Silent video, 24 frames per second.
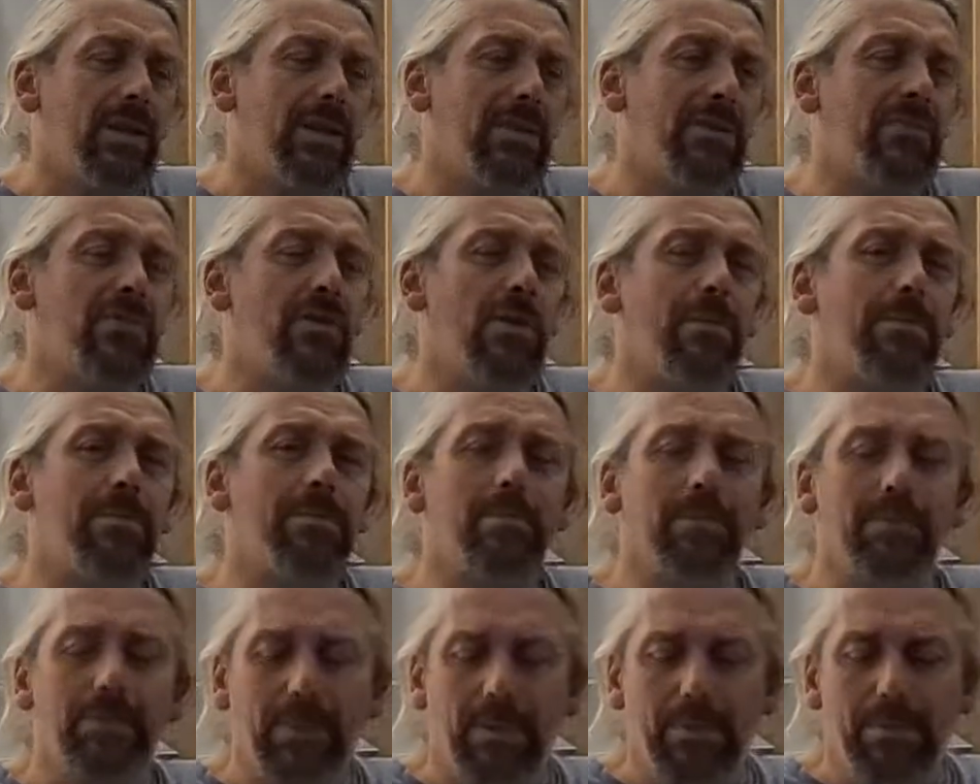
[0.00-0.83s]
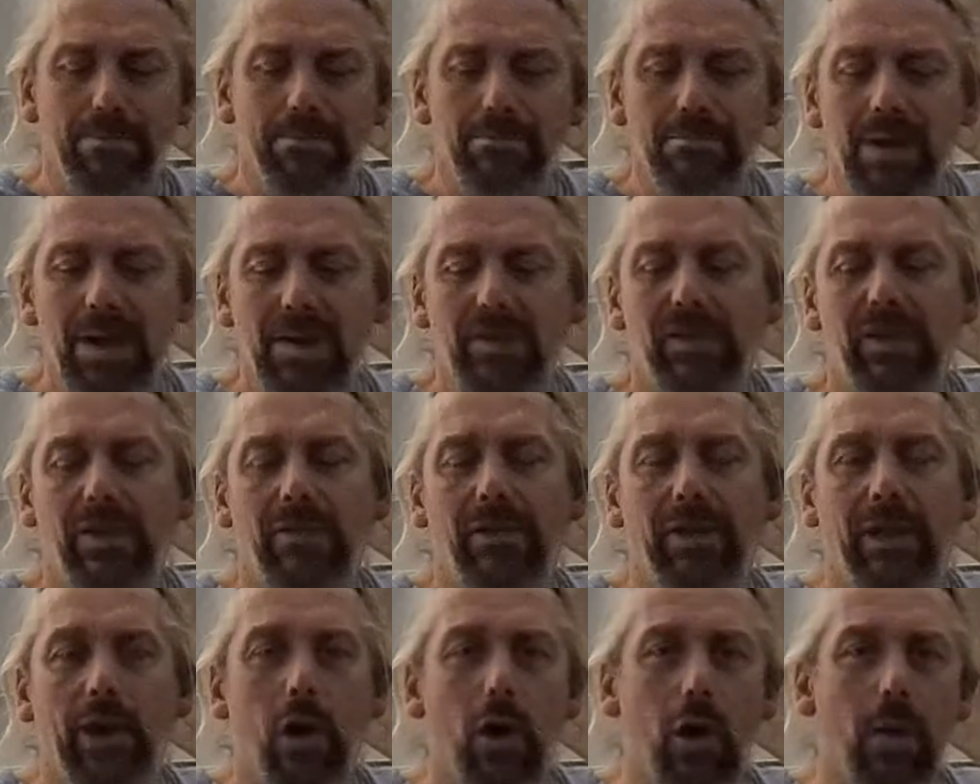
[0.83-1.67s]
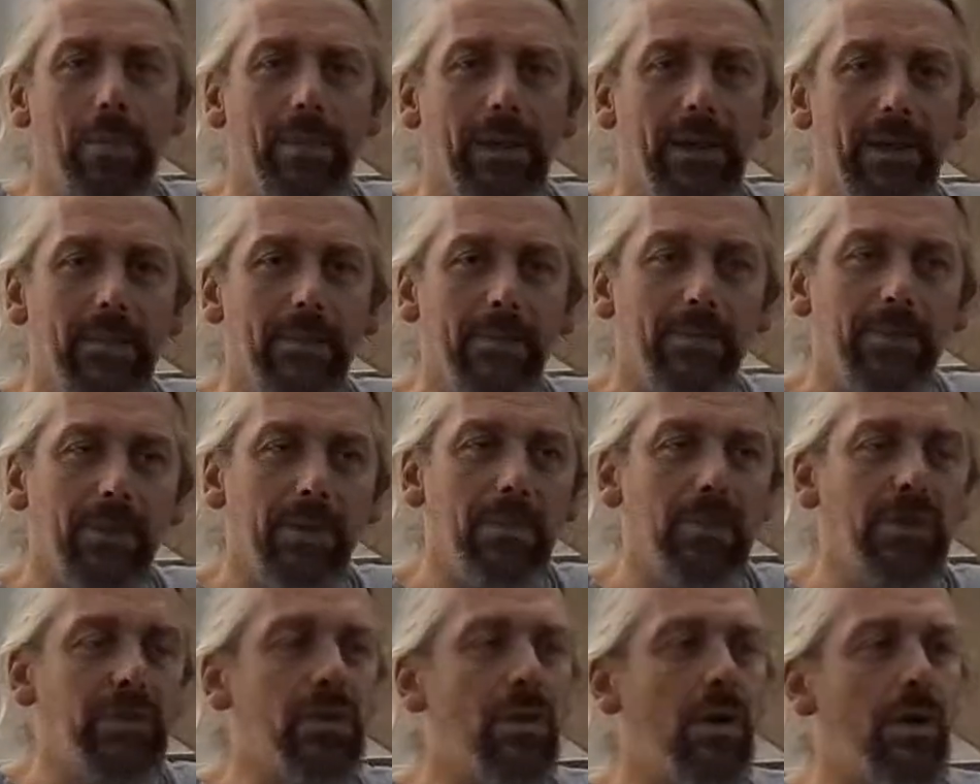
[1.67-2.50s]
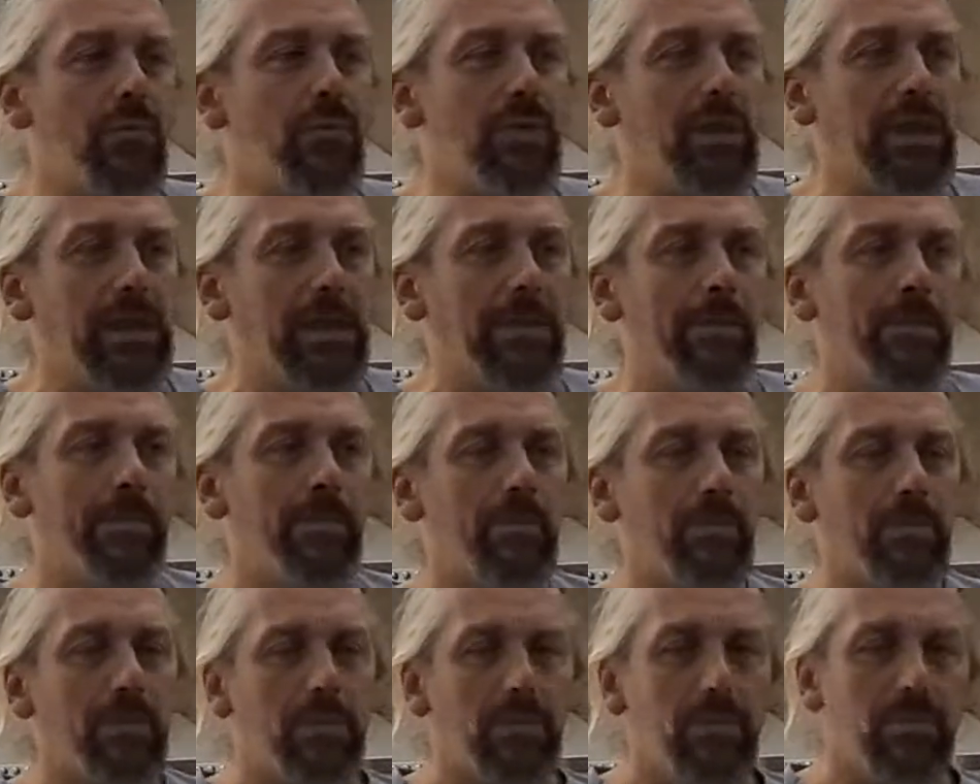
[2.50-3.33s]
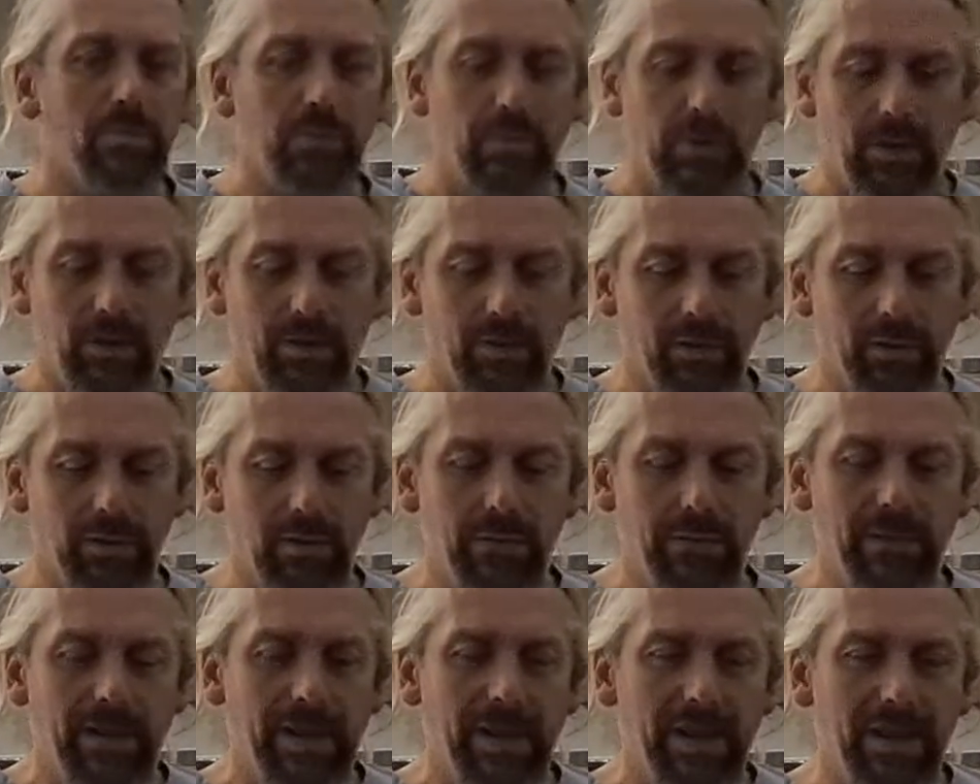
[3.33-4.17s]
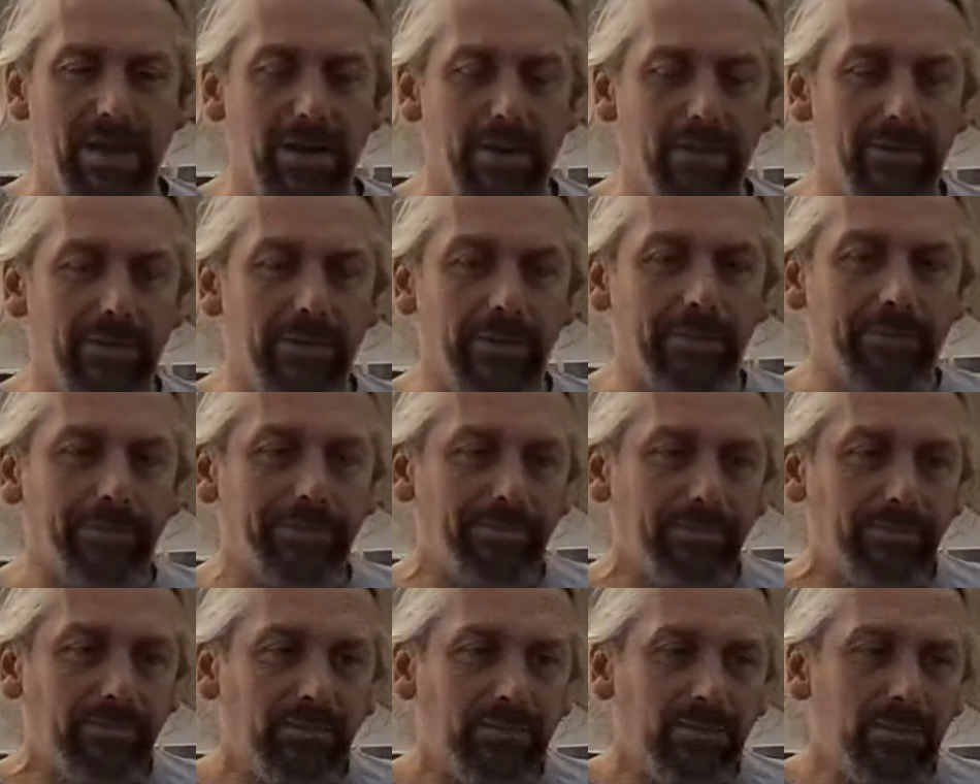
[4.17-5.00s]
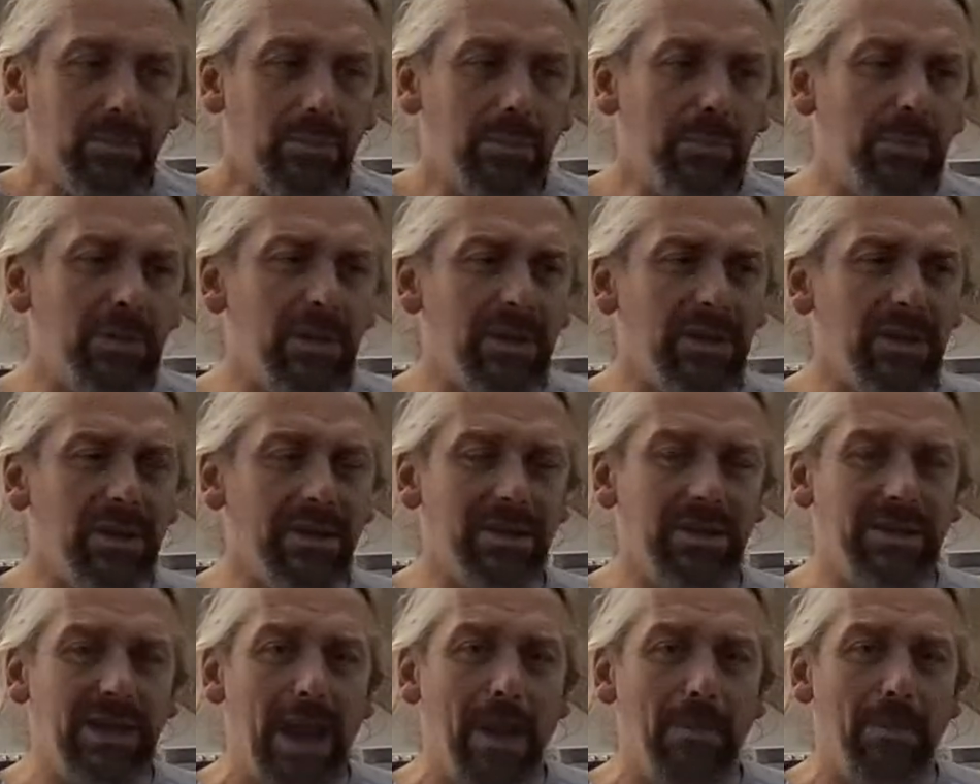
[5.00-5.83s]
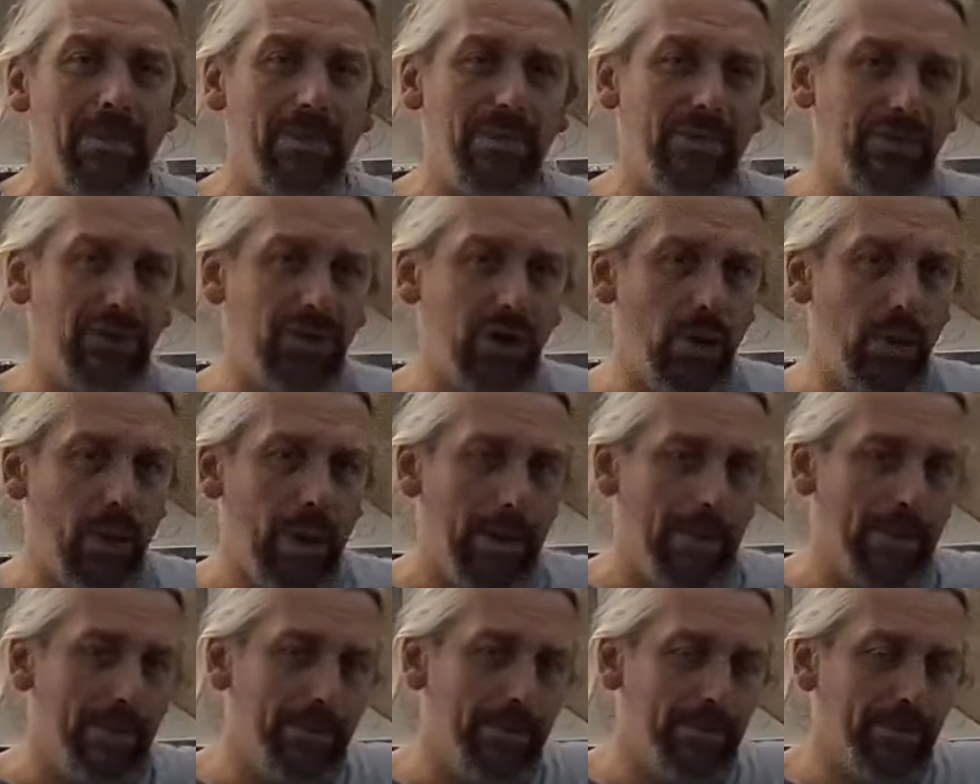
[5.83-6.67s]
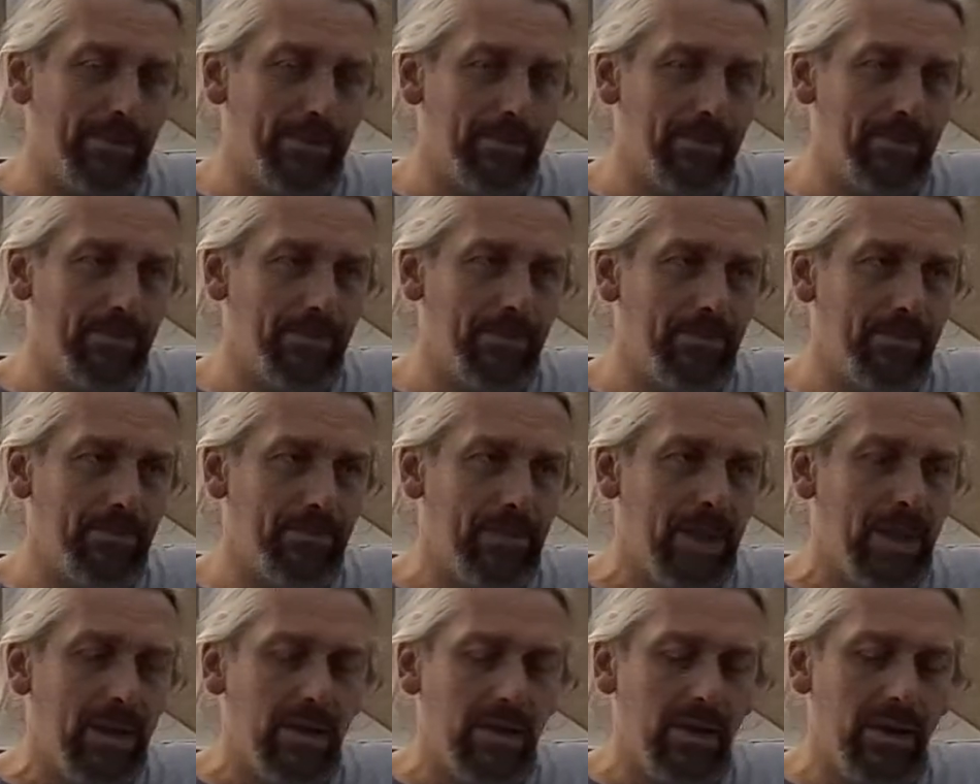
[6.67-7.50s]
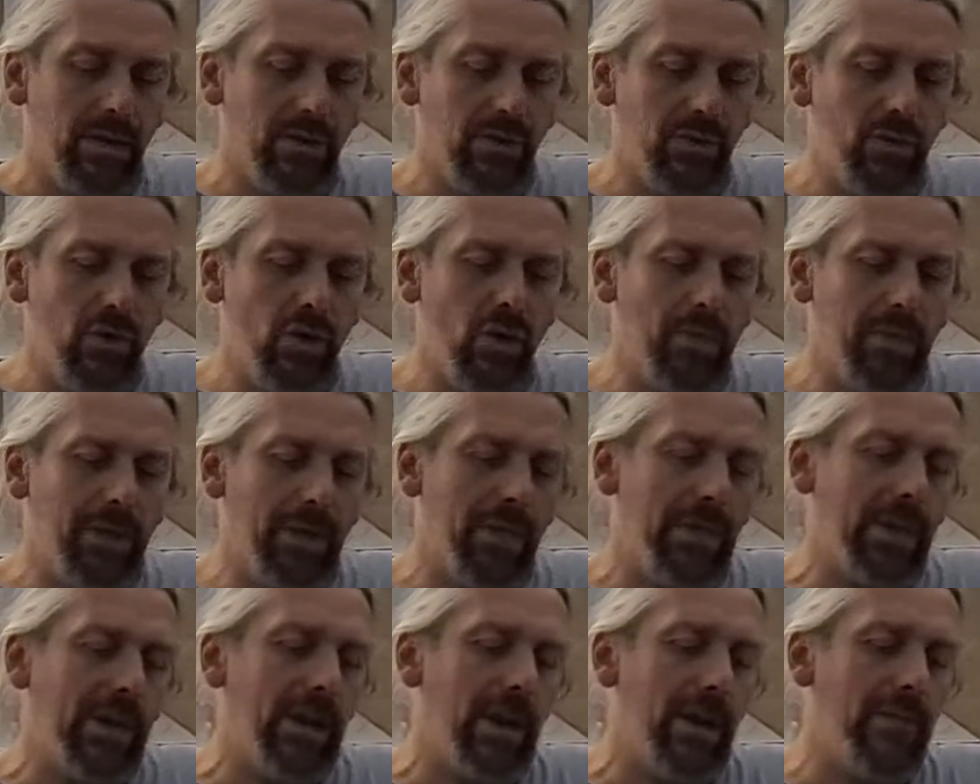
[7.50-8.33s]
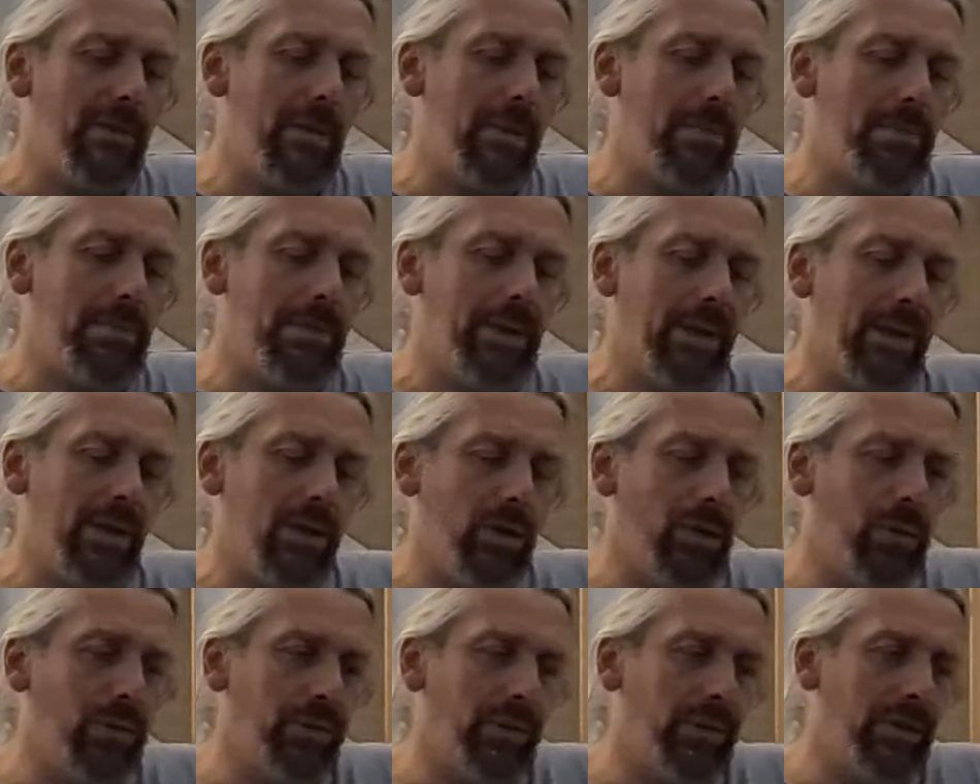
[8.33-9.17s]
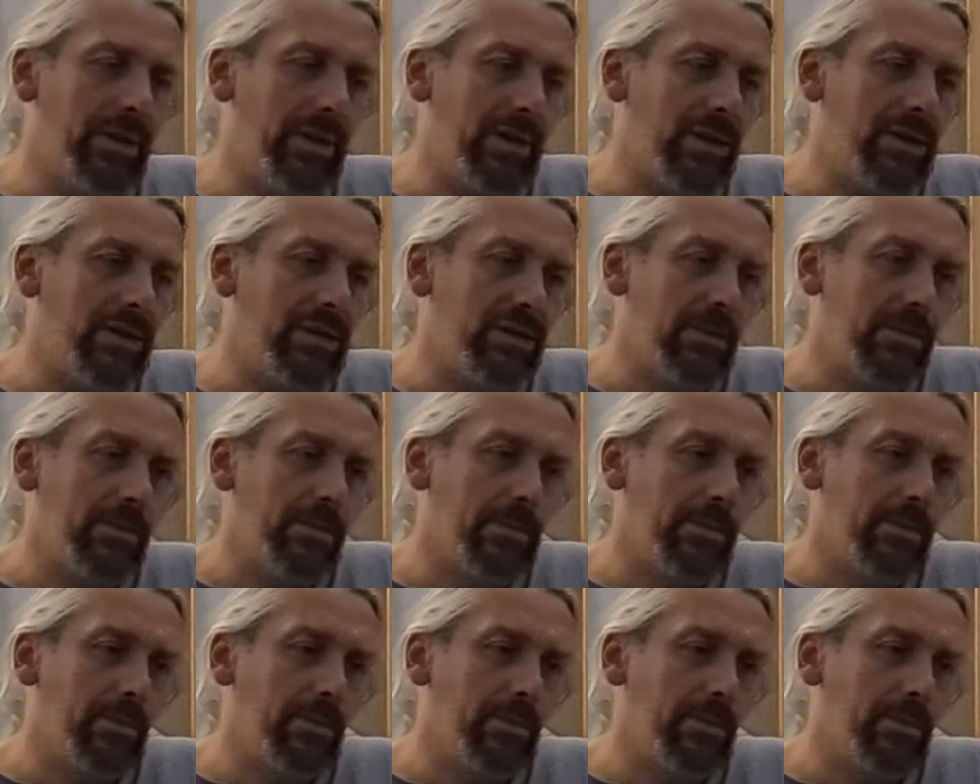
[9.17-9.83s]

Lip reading: It's not massively hoppy, but it's got a really lovely kind of depth to it. Normally I think I have a bit cold with this.